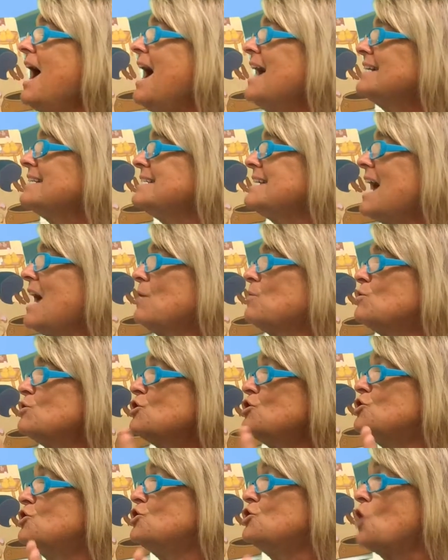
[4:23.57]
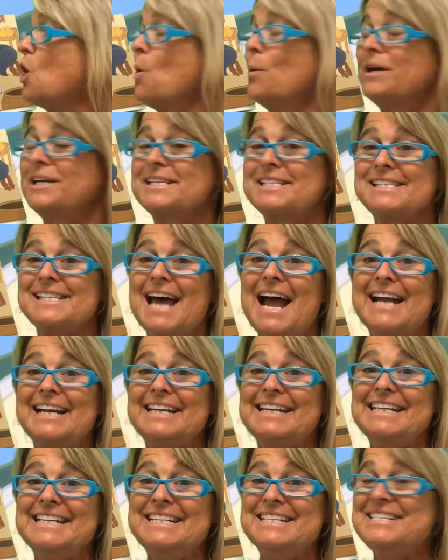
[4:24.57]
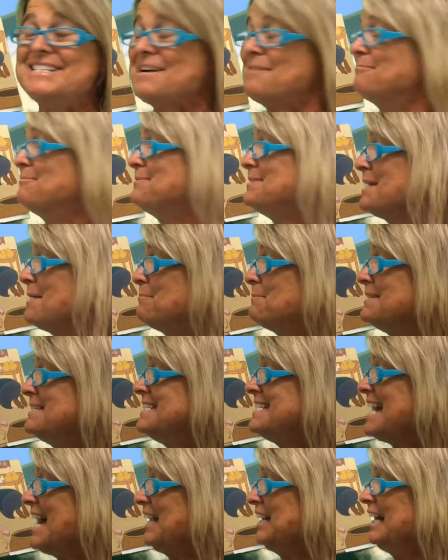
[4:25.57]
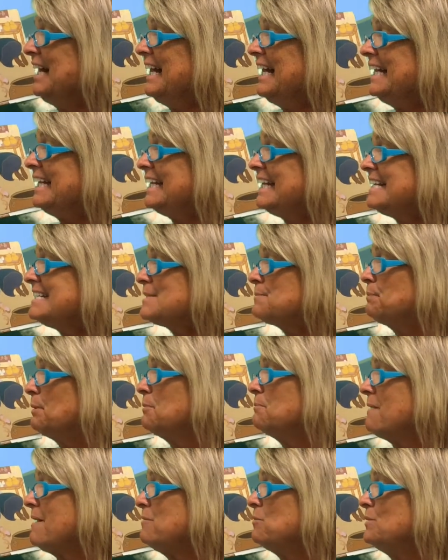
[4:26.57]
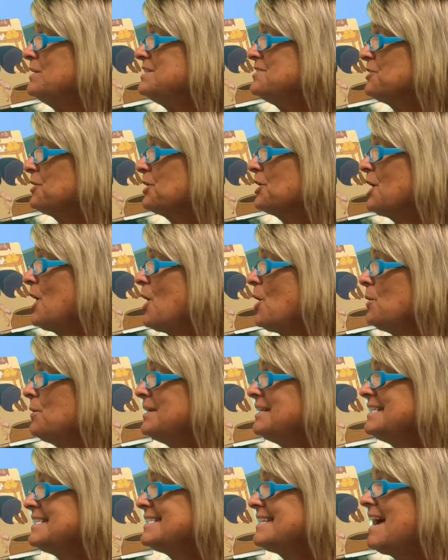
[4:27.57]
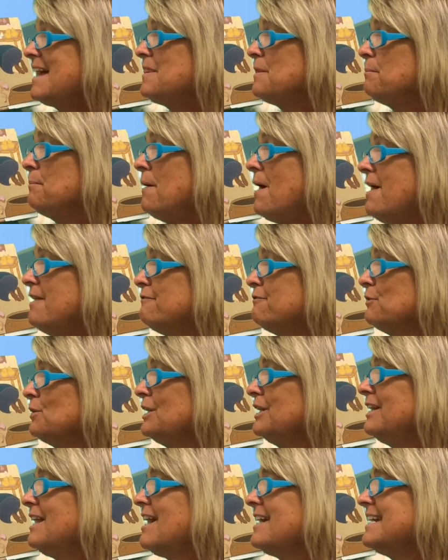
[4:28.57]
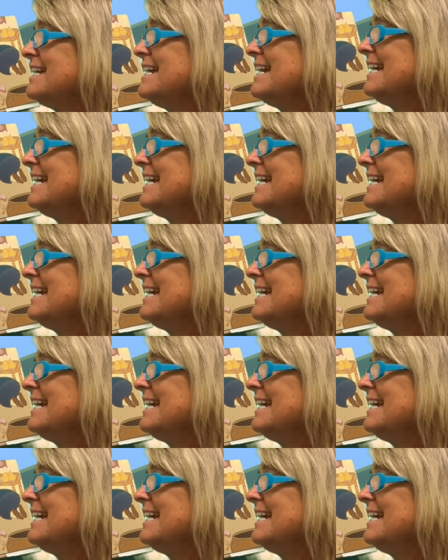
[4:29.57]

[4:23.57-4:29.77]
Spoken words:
Haktak was so excited he jumped up and down. "Let's put my winter coat inside the pot. If we're lucky